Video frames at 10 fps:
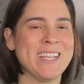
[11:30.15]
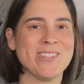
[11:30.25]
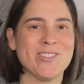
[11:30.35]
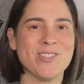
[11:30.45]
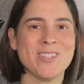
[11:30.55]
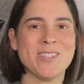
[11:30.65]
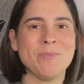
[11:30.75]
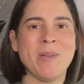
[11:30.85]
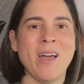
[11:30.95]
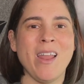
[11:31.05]
It's just
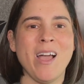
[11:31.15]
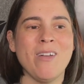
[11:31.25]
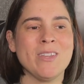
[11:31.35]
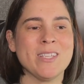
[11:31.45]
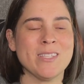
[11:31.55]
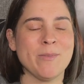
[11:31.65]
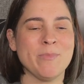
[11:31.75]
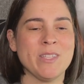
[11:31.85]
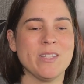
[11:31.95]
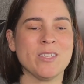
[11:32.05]
about having
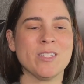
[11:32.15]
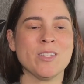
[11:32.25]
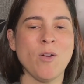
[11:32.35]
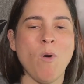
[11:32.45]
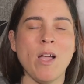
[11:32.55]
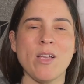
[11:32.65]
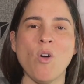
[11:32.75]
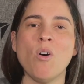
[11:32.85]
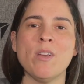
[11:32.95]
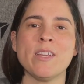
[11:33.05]
something that's so
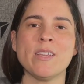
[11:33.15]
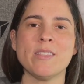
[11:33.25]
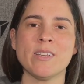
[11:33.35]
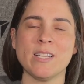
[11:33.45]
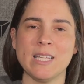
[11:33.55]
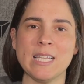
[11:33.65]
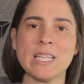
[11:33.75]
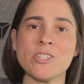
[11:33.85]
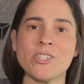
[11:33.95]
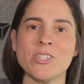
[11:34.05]
iconic in the
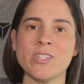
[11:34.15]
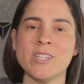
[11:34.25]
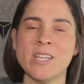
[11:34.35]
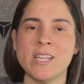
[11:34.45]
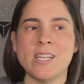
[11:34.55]
collection